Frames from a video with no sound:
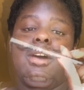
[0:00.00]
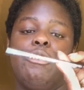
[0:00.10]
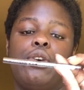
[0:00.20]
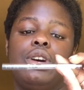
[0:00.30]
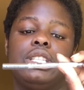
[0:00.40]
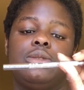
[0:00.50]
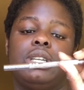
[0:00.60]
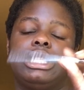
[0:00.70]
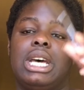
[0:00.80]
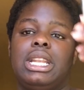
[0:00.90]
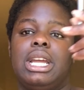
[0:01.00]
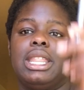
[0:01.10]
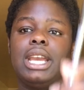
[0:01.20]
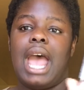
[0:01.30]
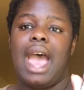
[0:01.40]
Of course was
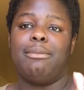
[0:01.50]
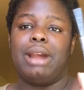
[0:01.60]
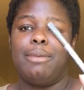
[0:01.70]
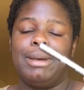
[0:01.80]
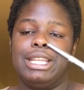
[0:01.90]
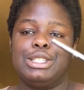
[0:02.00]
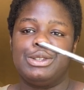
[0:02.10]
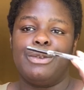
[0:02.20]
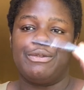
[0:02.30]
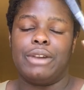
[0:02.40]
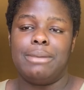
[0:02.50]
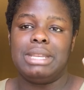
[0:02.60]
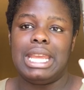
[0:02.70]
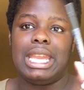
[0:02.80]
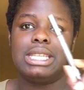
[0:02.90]
another eyebrow pencil
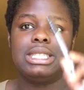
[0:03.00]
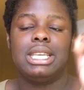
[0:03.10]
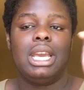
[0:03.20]
from NYX